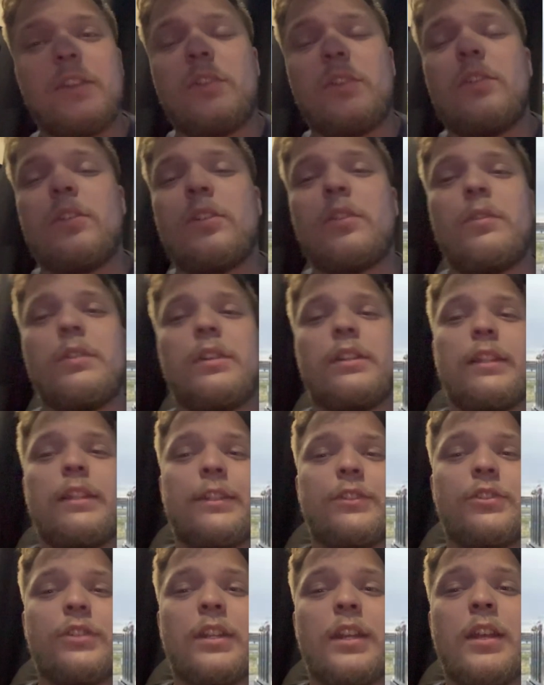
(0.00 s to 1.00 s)
go going
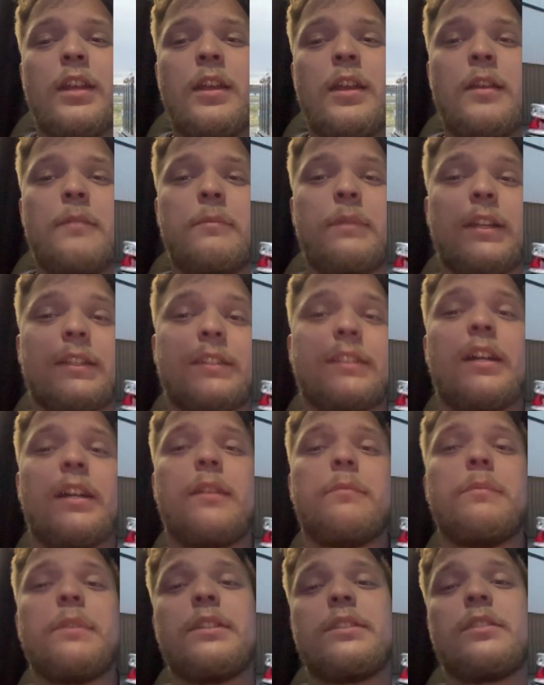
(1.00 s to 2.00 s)
electric because
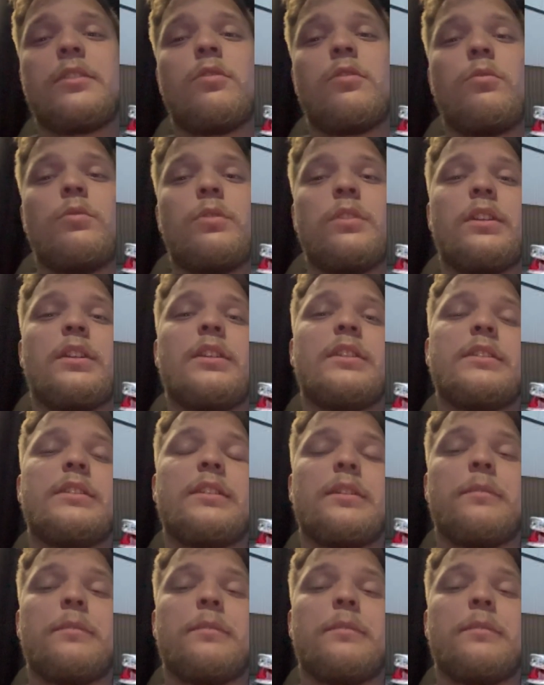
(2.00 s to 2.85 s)
Cummins, who there is their